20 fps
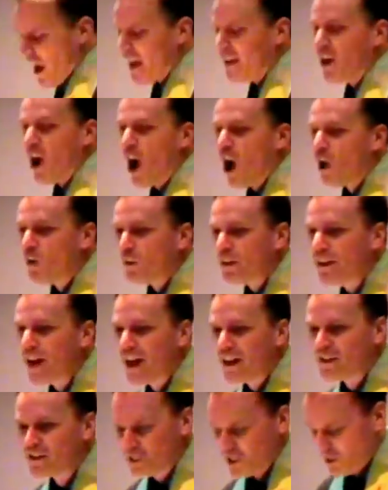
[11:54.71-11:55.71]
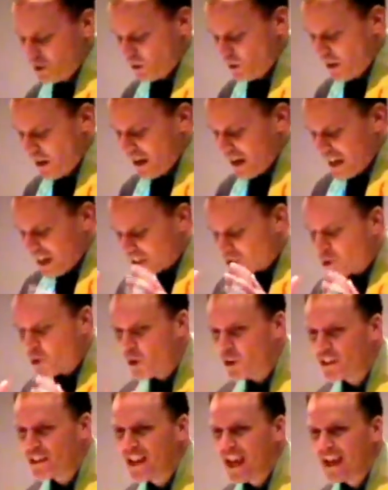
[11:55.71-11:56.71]
And all we gotta do is
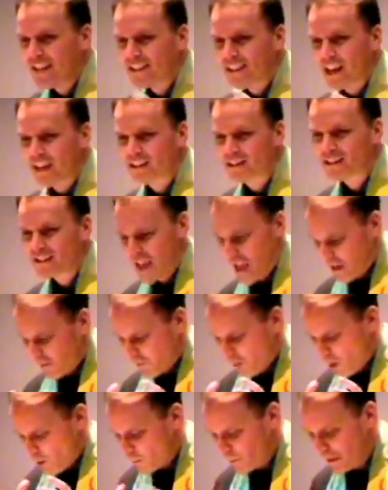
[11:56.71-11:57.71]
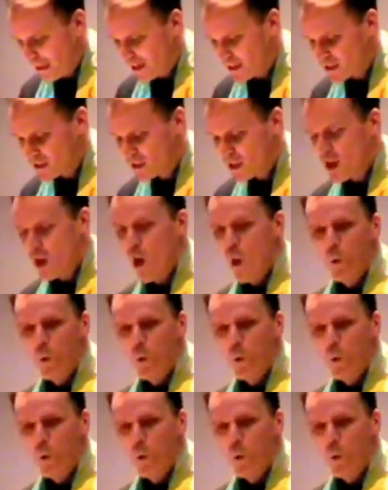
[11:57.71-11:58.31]
create a safe place,